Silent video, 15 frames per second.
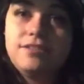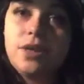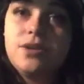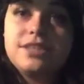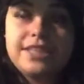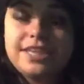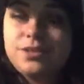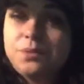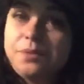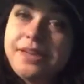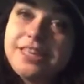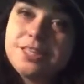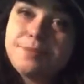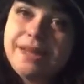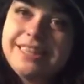those things would
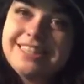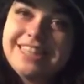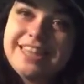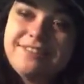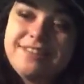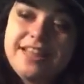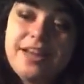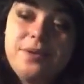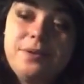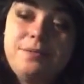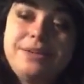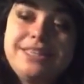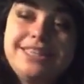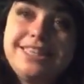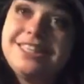be expensive and that it would
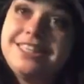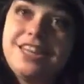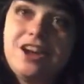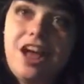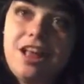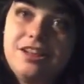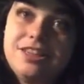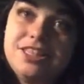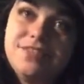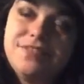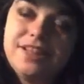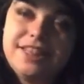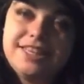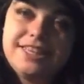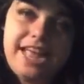be $60 to
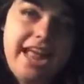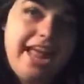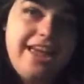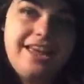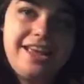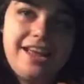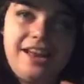fill the tank.